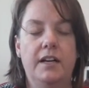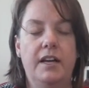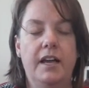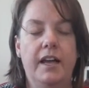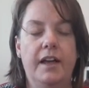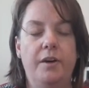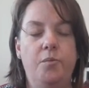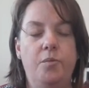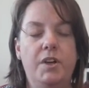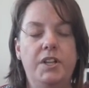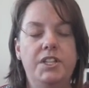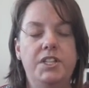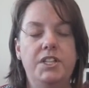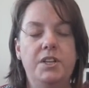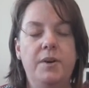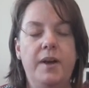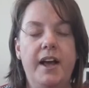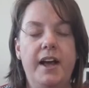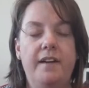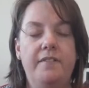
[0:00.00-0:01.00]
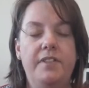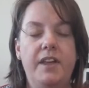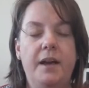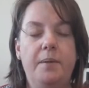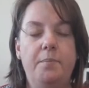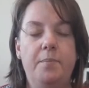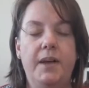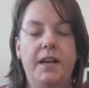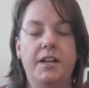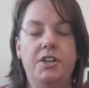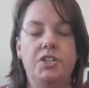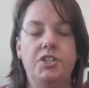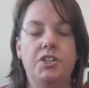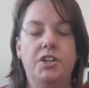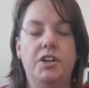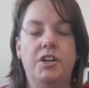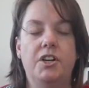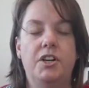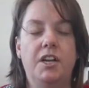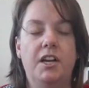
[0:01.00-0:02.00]
And once you have that
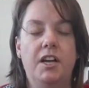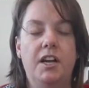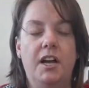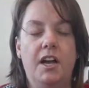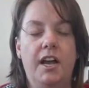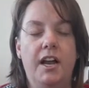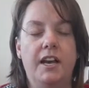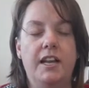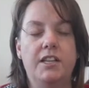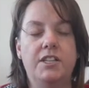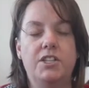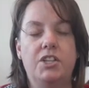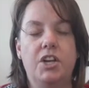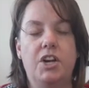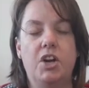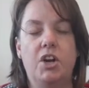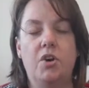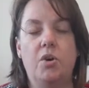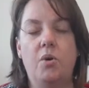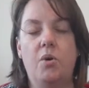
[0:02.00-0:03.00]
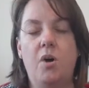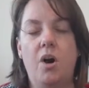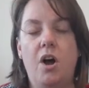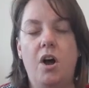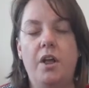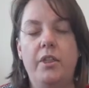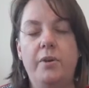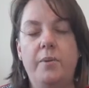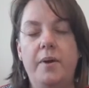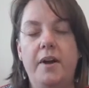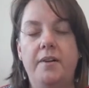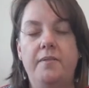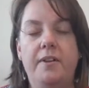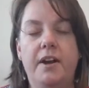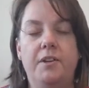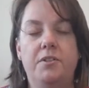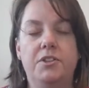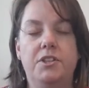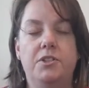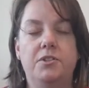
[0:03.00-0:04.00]
pictured, and it's going to go all the way
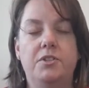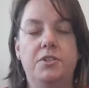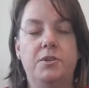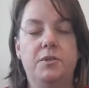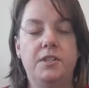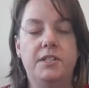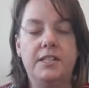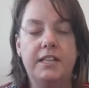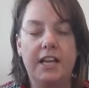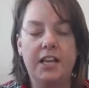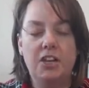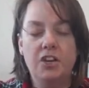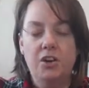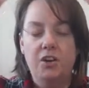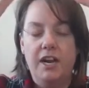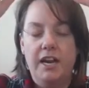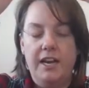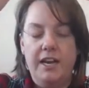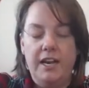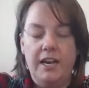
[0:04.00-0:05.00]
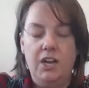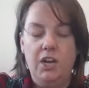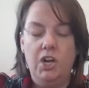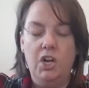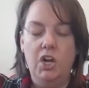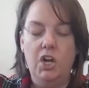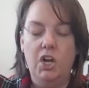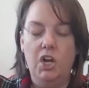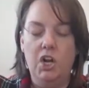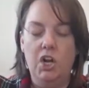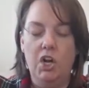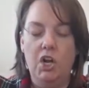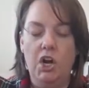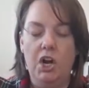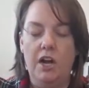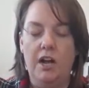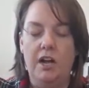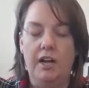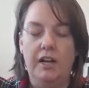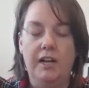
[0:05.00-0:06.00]
around you. So it's like you're in a,
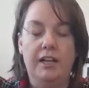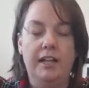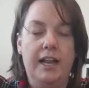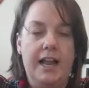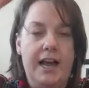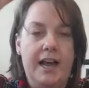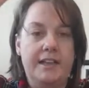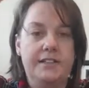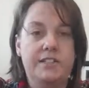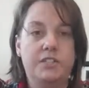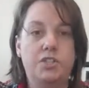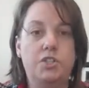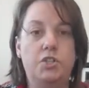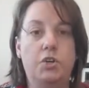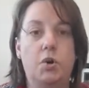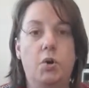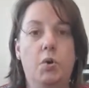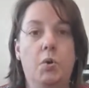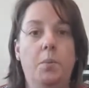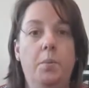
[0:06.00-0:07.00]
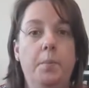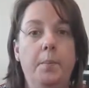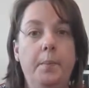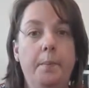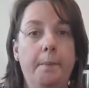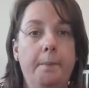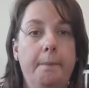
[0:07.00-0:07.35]
a glass dome,